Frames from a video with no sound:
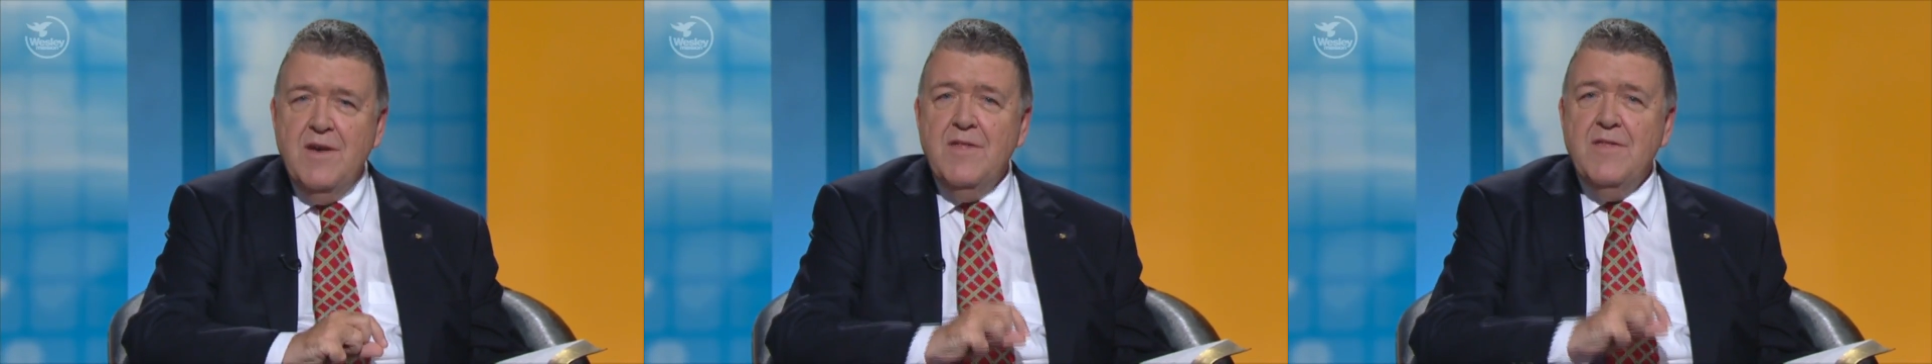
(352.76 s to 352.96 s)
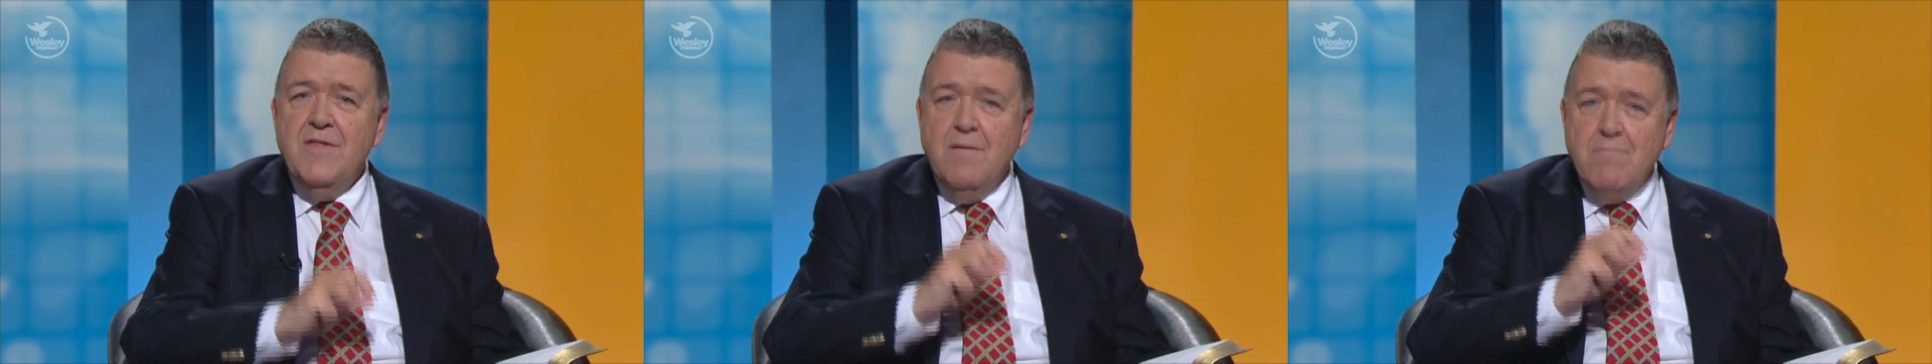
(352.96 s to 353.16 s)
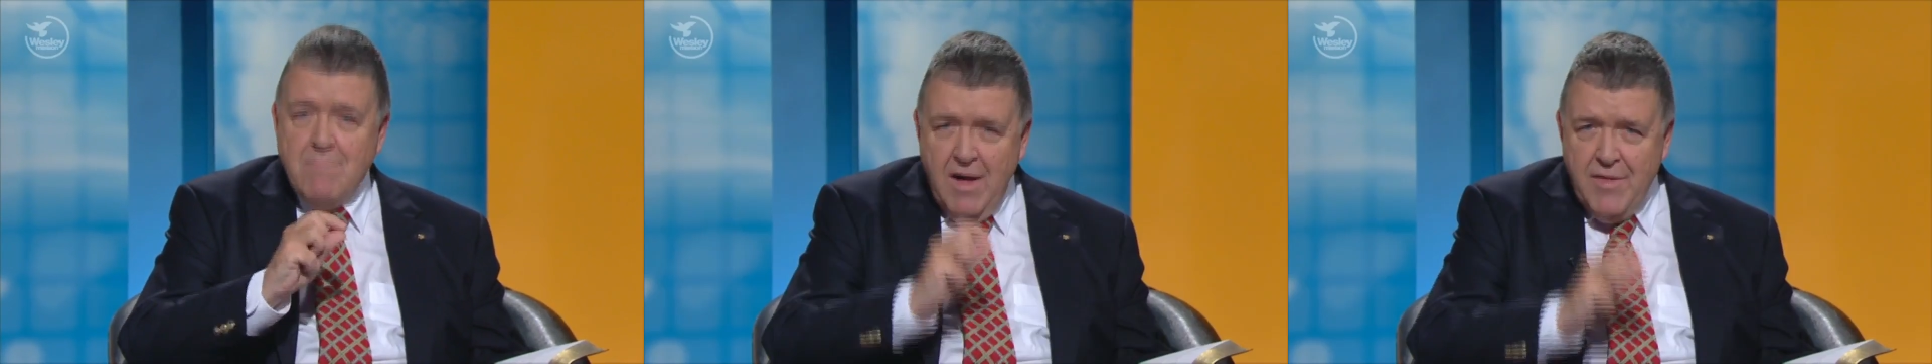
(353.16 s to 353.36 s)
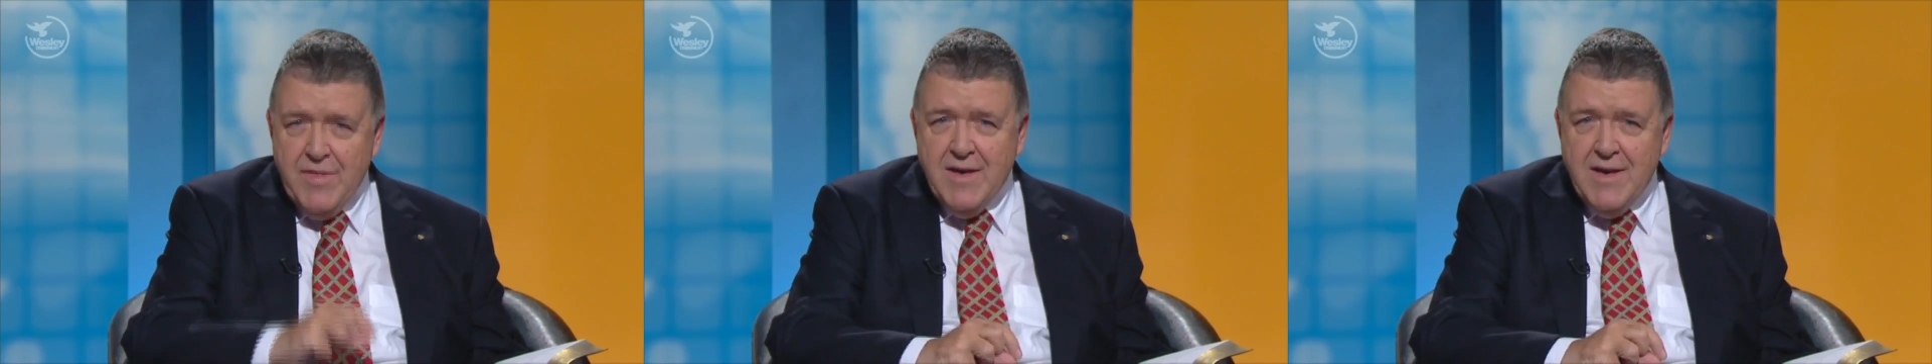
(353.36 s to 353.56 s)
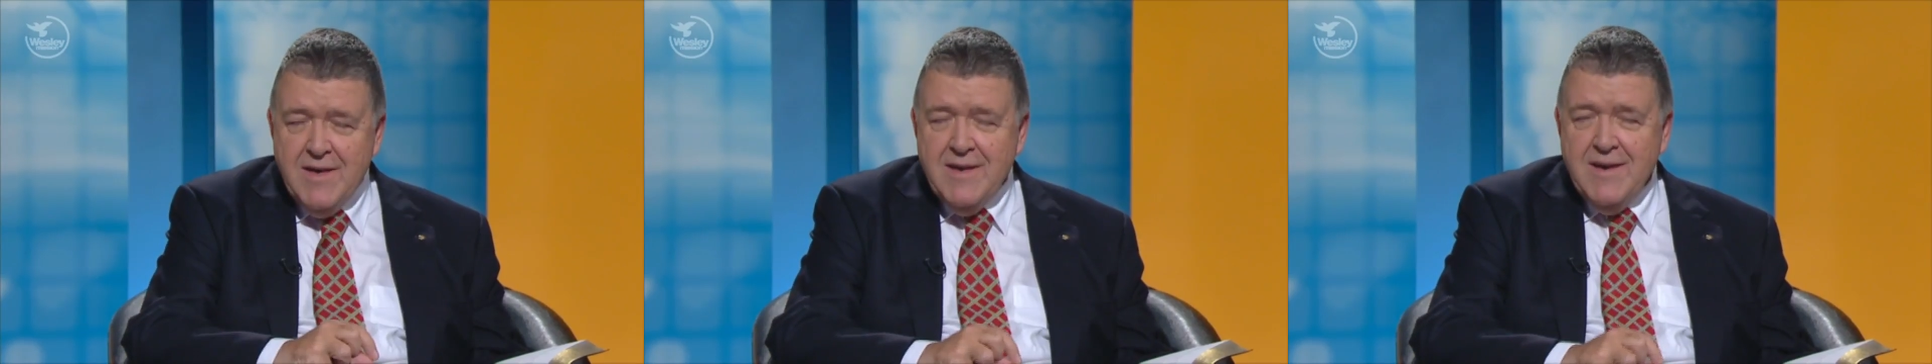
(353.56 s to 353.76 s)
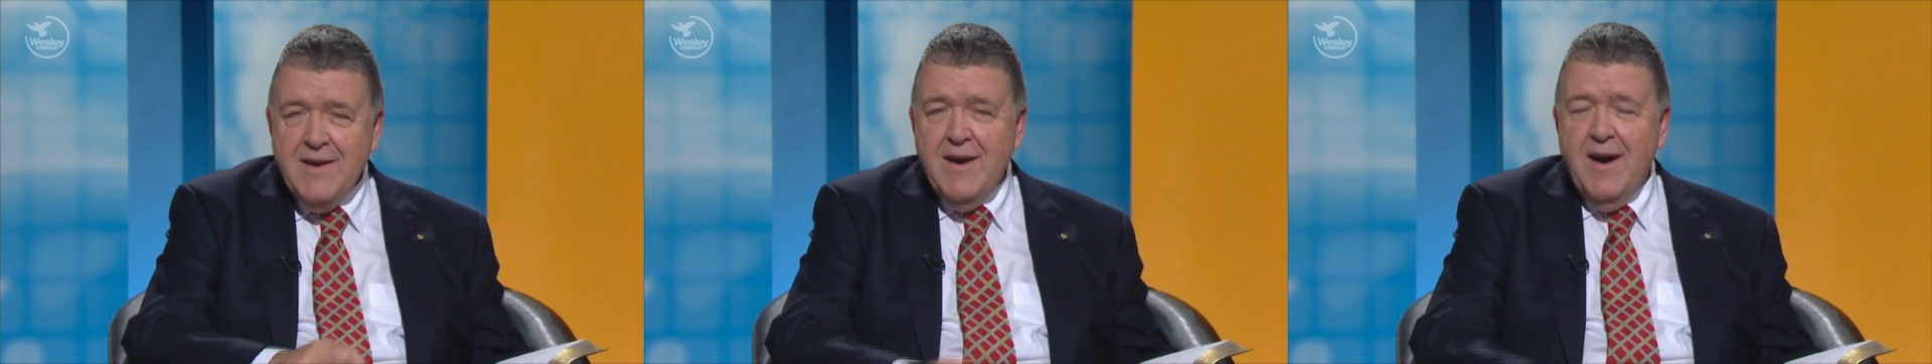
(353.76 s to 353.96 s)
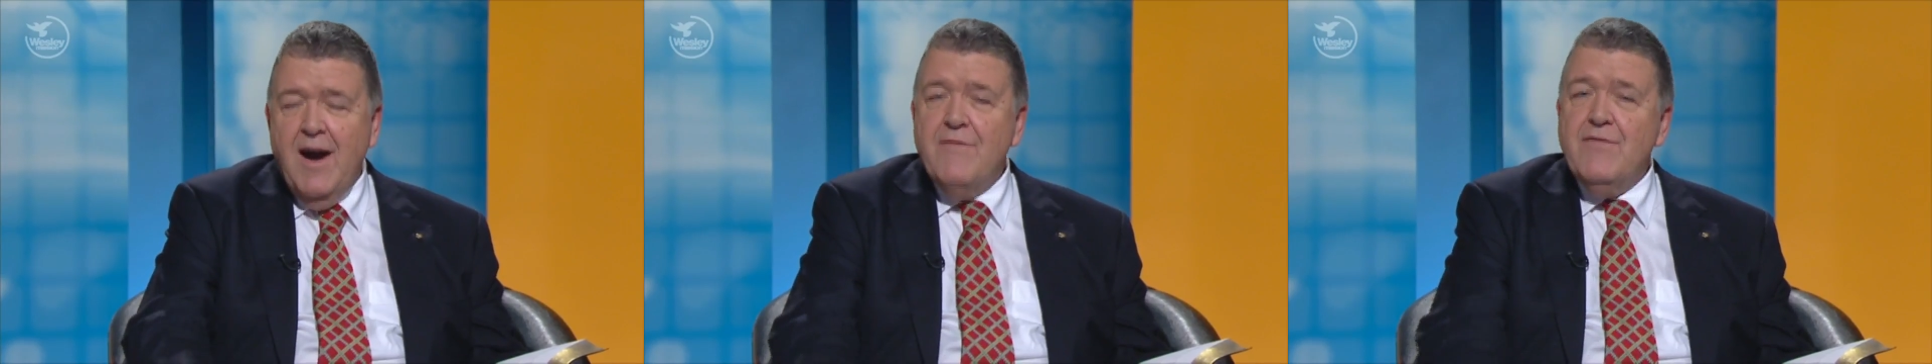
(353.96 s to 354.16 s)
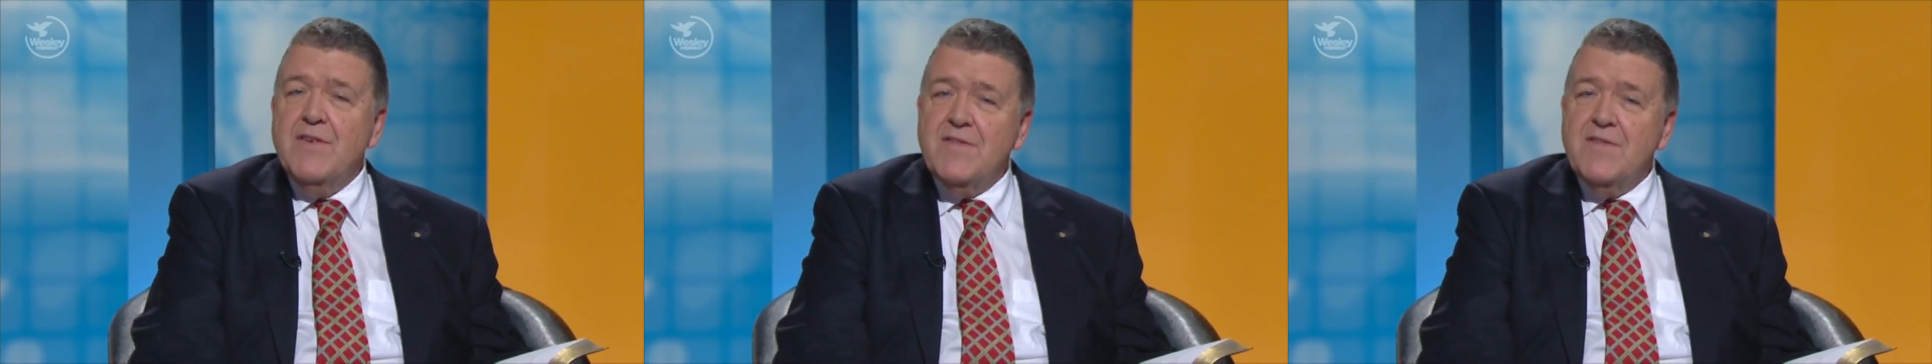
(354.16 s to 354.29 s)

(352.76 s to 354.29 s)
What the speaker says: the mother of the